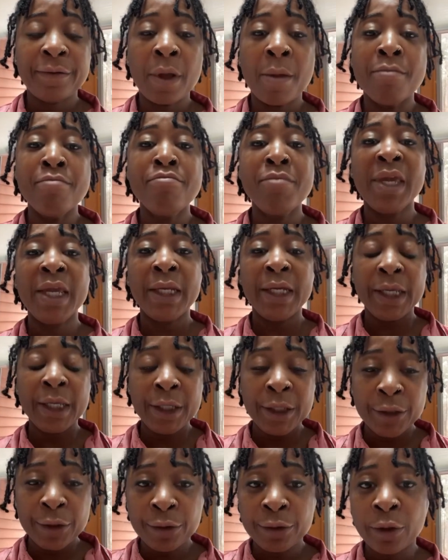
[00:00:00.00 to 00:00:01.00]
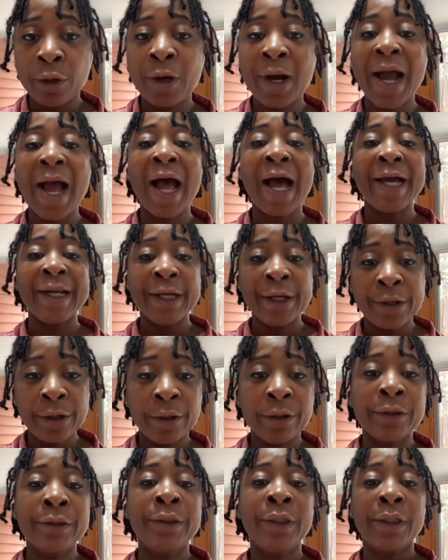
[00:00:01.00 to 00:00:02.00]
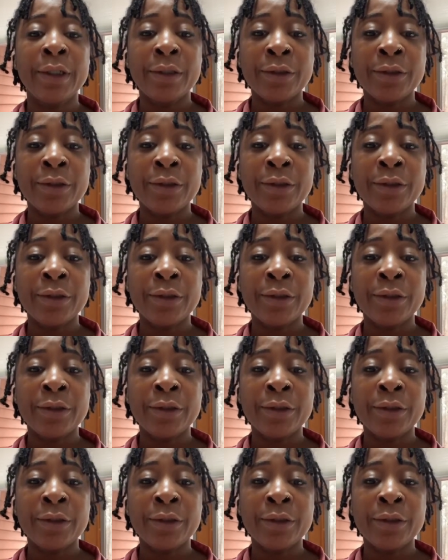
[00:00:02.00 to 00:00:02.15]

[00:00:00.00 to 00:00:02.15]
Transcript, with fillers: meeting you or adding on